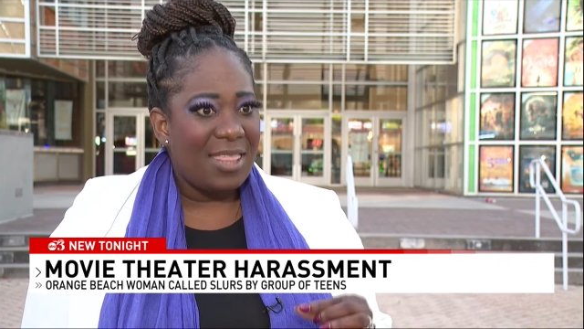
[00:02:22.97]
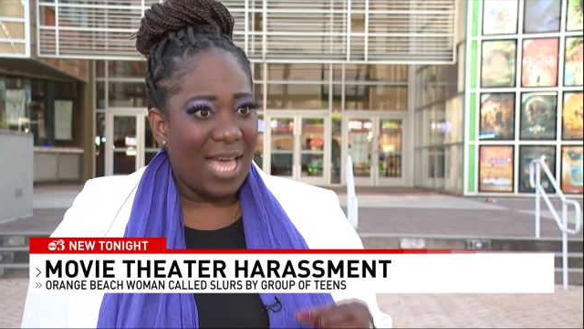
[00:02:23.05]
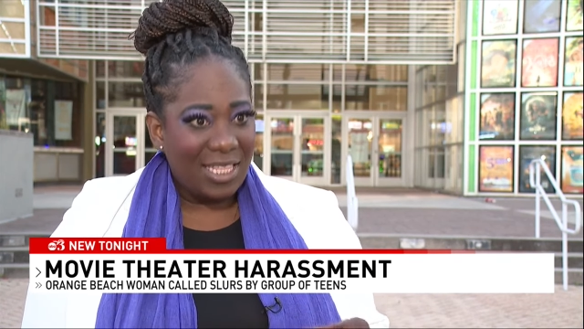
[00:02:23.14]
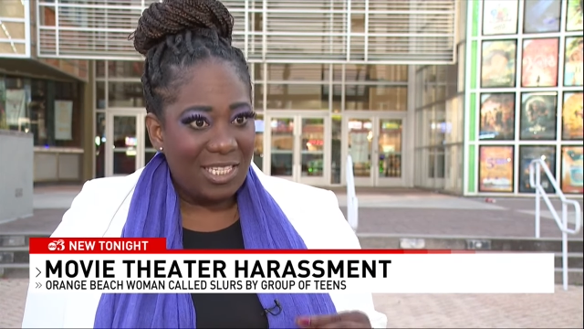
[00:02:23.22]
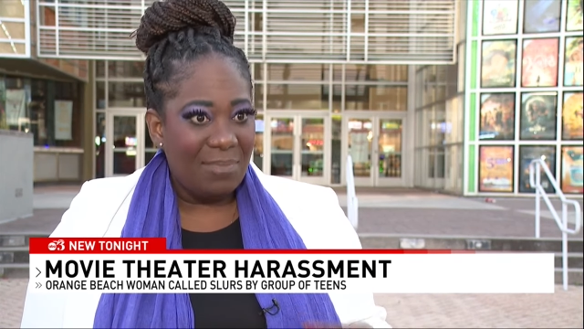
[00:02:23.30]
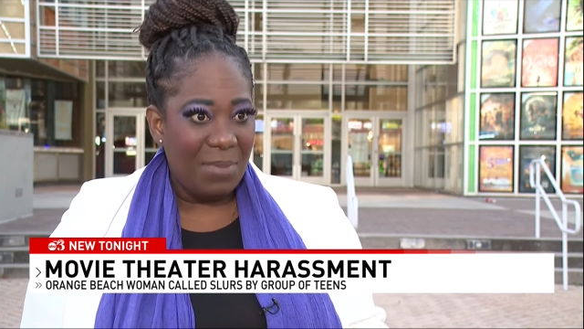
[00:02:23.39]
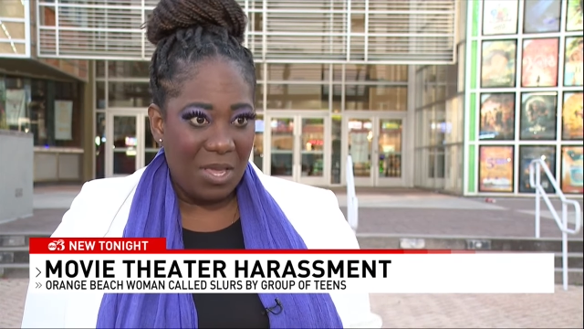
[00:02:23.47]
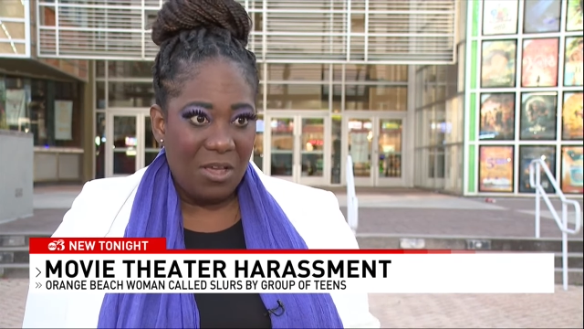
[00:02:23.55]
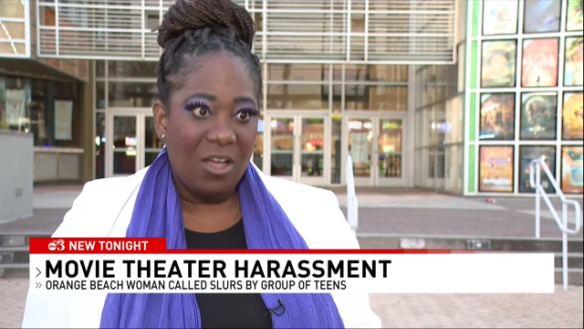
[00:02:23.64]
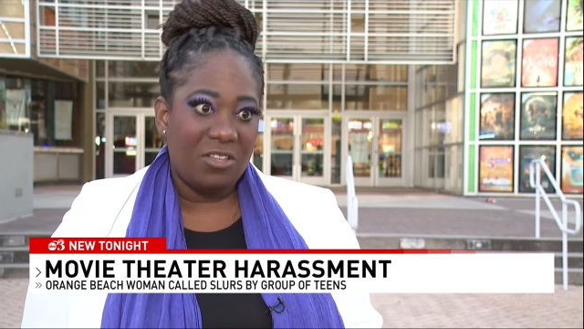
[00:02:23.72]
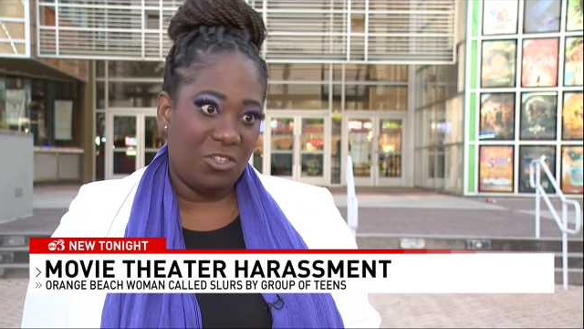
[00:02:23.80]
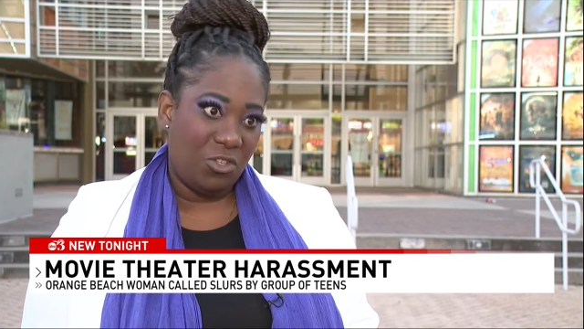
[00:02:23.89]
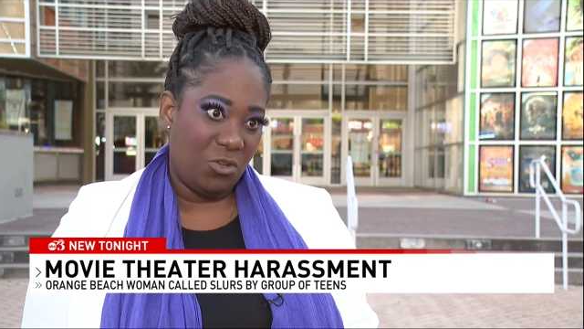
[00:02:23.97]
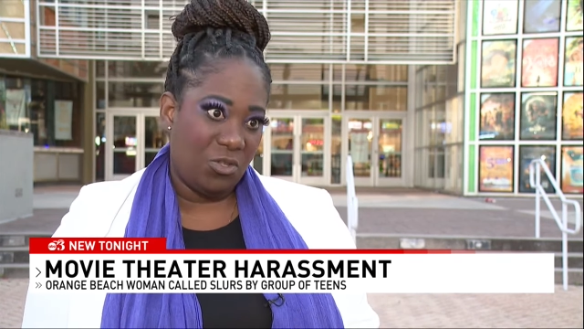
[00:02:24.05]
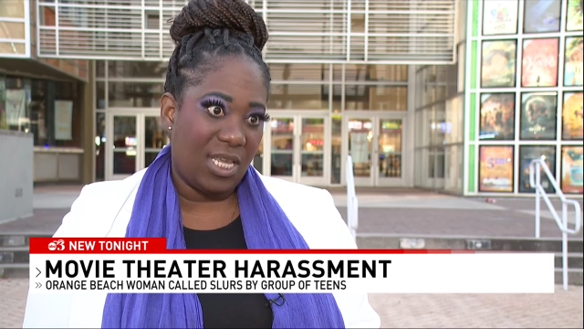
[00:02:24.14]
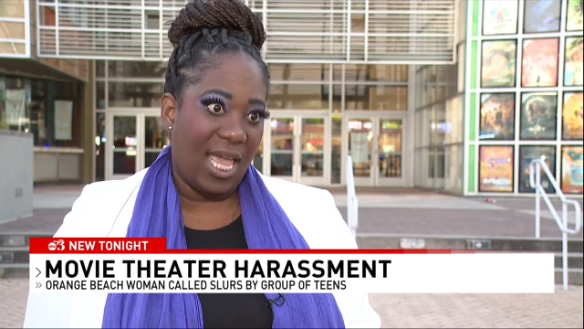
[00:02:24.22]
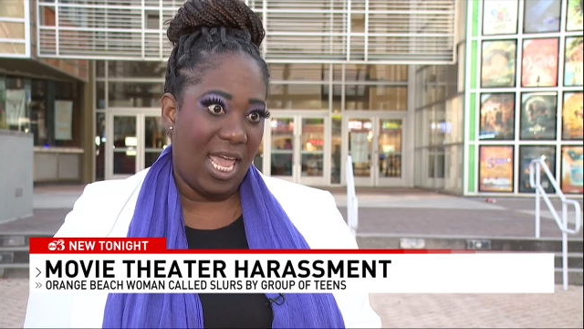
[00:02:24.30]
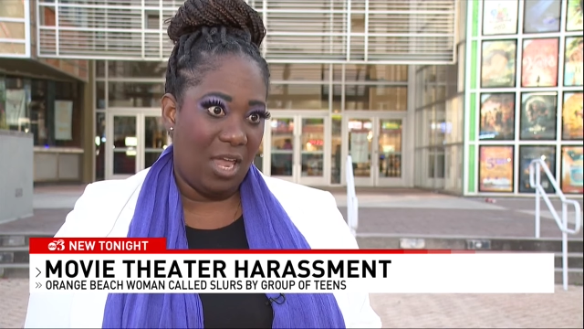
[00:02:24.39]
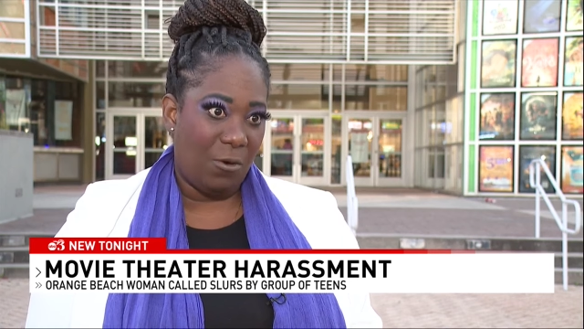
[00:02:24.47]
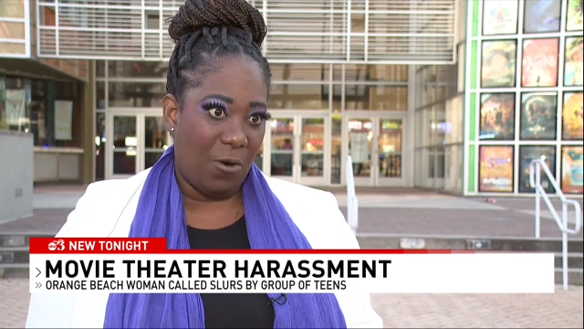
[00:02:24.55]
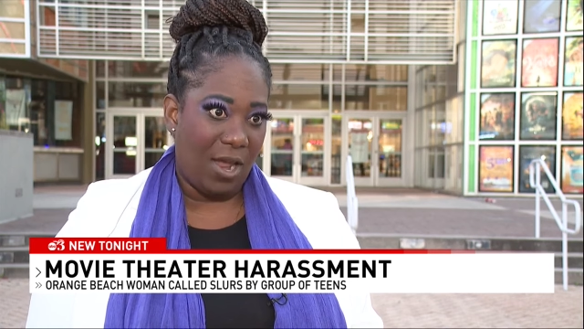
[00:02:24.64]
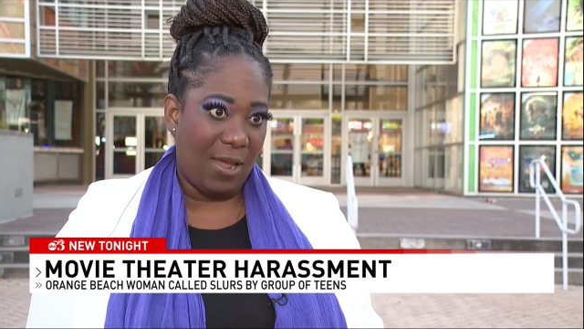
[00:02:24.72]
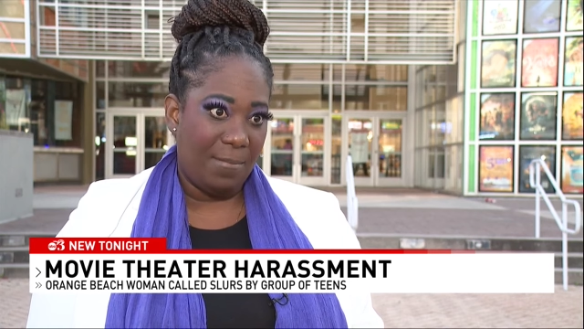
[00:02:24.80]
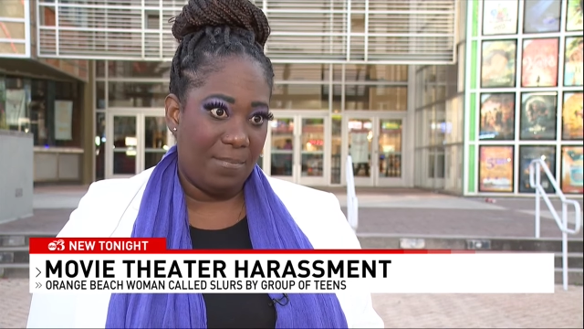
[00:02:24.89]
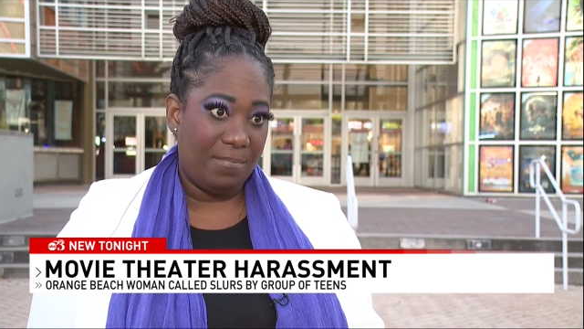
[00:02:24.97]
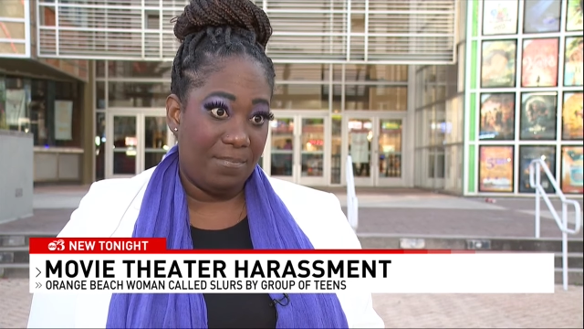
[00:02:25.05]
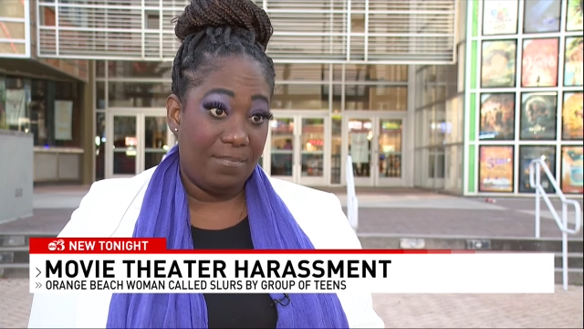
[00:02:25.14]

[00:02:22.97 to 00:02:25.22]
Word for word: that to me constitutes a hate crime.